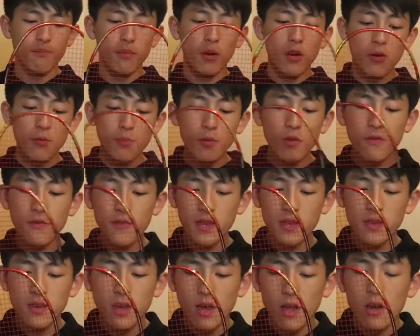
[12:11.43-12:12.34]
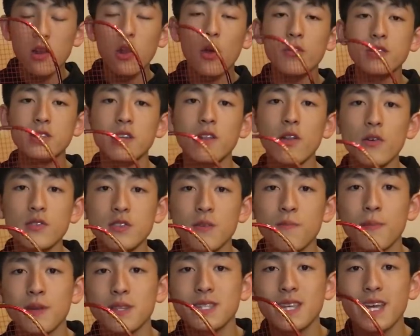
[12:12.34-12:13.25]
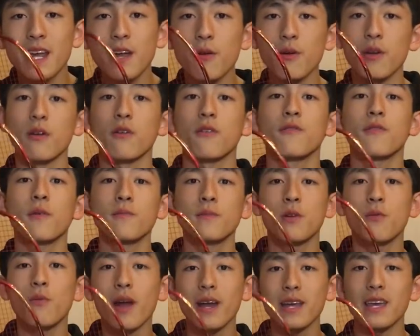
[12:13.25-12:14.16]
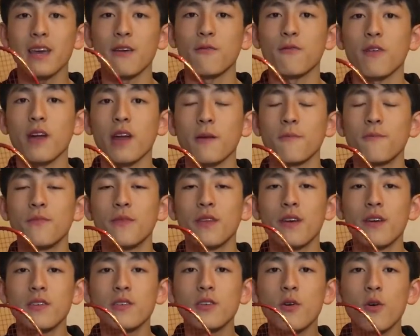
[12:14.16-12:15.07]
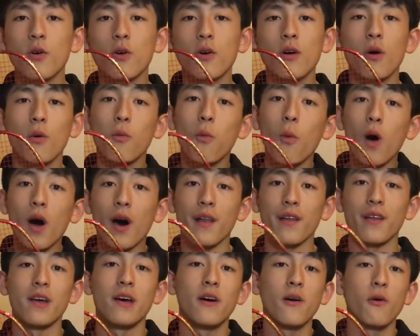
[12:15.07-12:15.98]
By removing loads and loads of material from the racket frame, you're 1.